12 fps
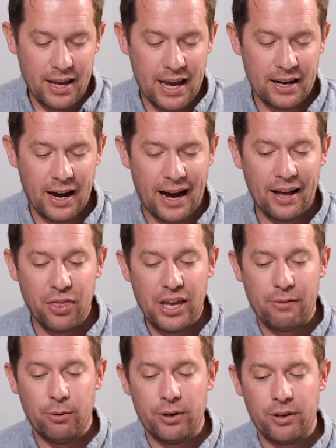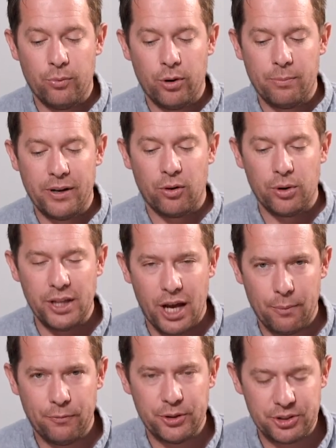And I think what would be a really
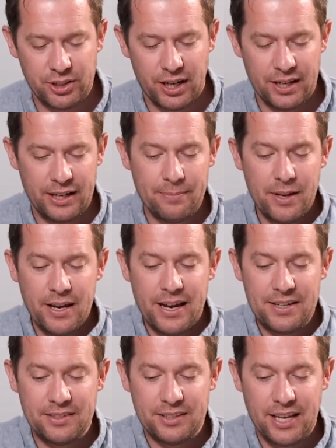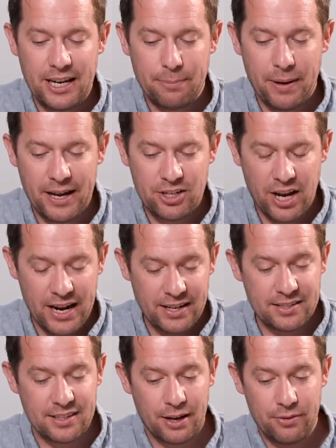helpful study is to take page
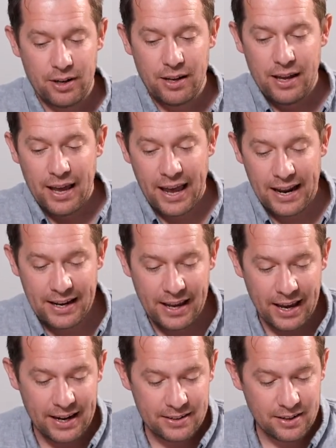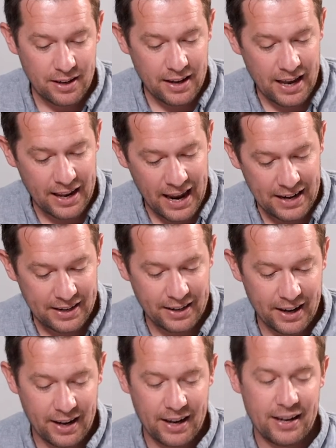87, 88, and
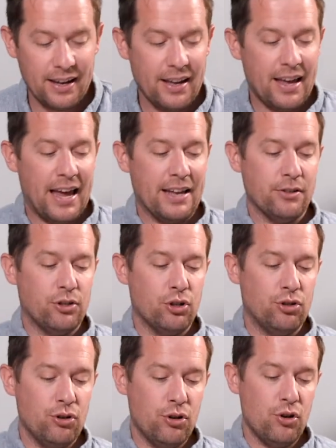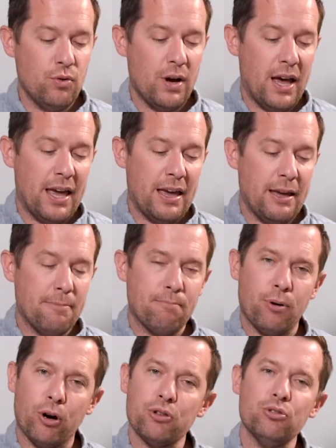89 and to do a
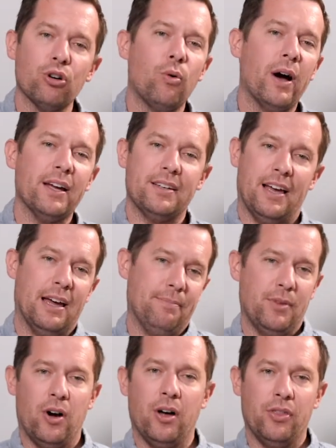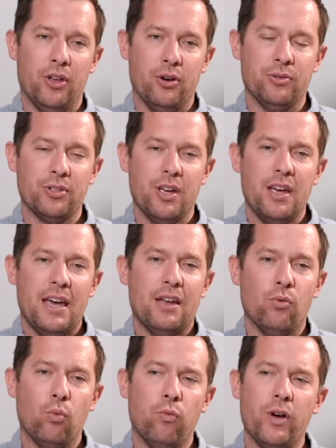personal quiet time on those
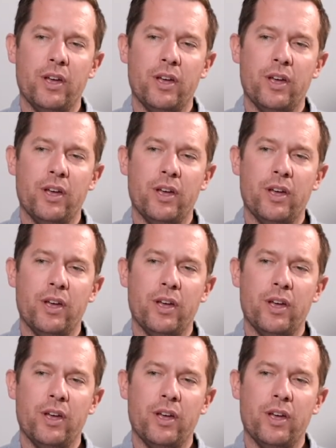and